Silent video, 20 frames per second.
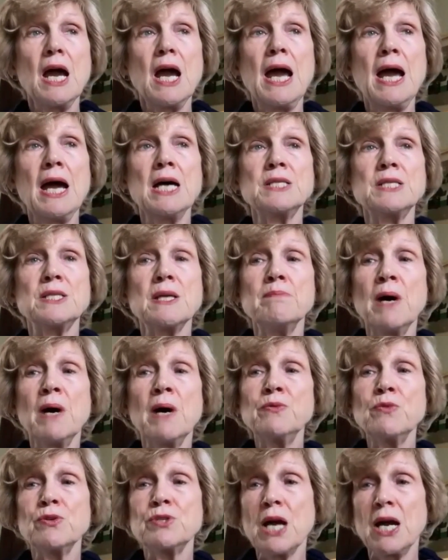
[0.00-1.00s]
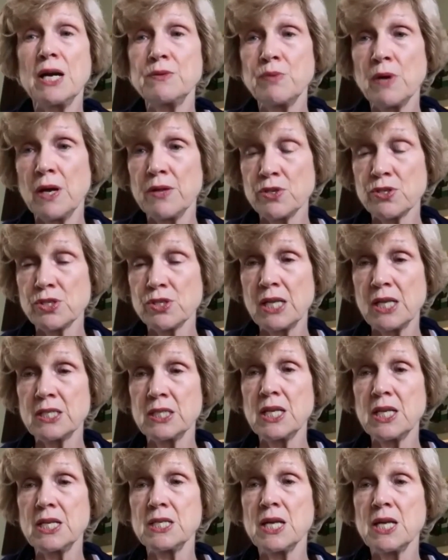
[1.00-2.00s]
And Munro died rather
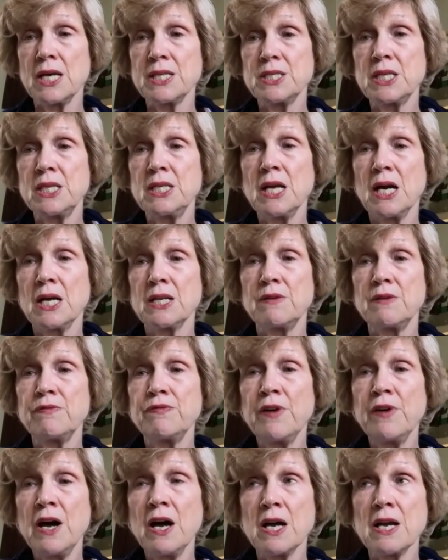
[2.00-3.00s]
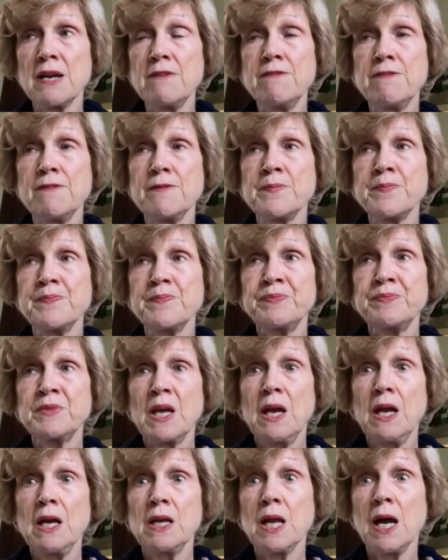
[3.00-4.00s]
suddenly in 1995,
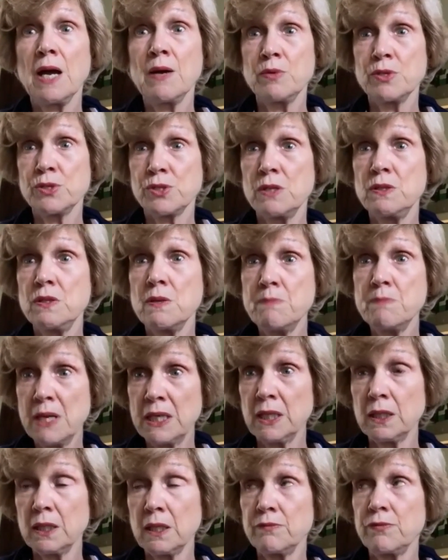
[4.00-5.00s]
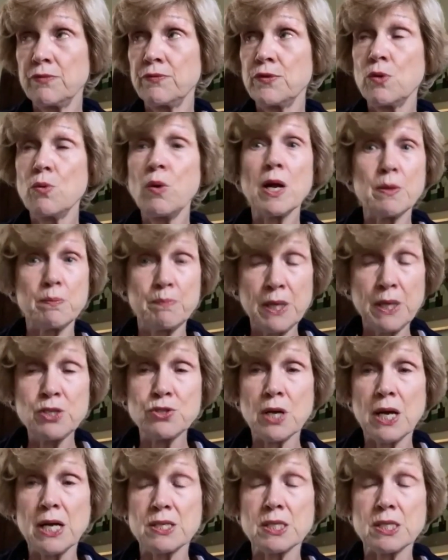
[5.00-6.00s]
and I was in the middle of quite a big
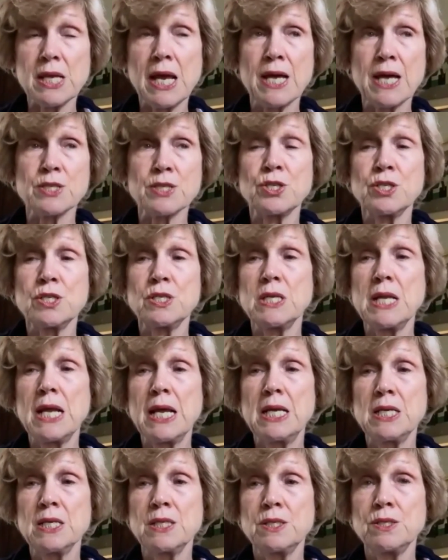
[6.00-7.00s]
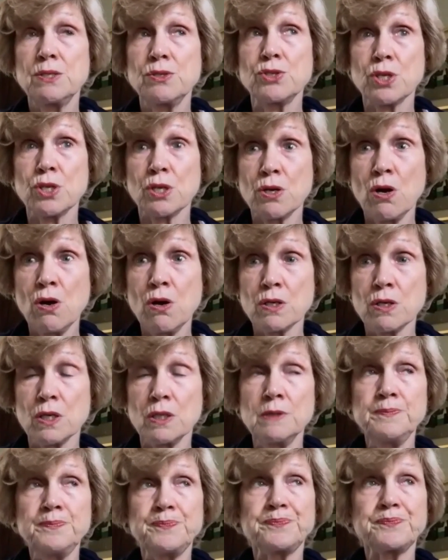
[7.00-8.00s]
transaction in
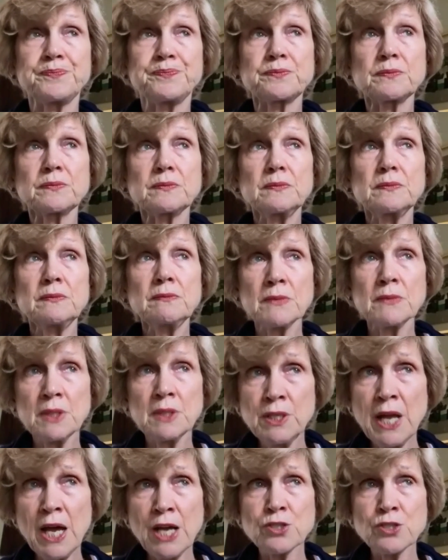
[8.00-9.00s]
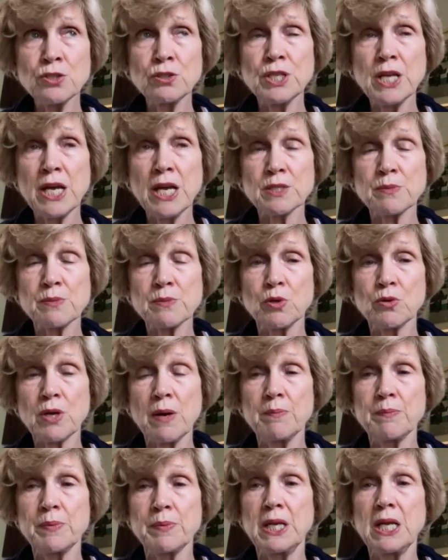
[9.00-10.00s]
Chicago, National Textbook
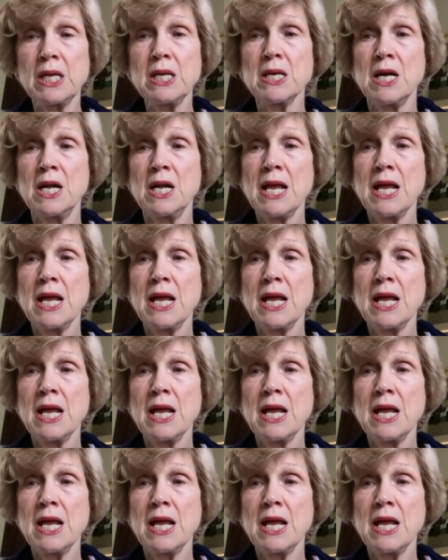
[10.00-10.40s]
Company.